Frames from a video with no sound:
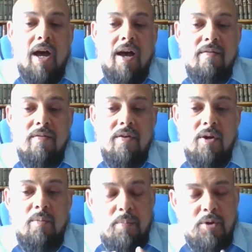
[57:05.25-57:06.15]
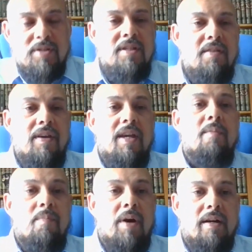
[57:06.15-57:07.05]
to have a positive
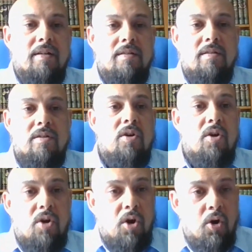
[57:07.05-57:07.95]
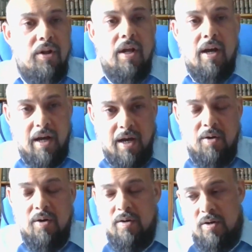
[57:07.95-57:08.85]
impact on
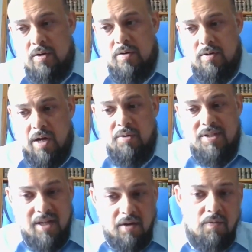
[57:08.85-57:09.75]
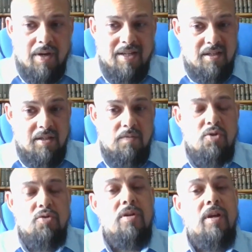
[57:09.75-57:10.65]
our uh, ourselves as an
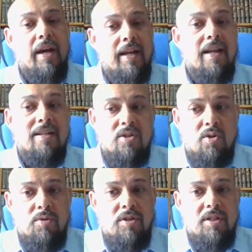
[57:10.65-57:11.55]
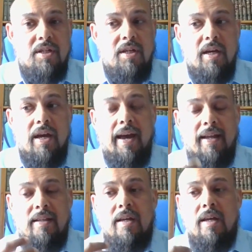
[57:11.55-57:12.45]
individual and as a community.
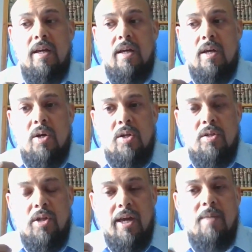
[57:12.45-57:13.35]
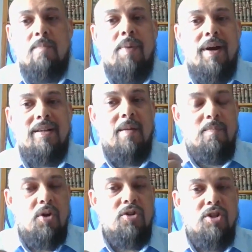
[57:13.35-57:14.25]
And the impact
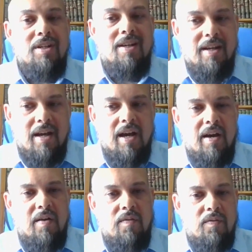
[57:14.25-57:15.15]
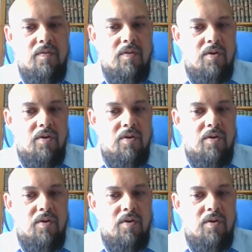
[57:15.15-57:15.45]
that blockchain can have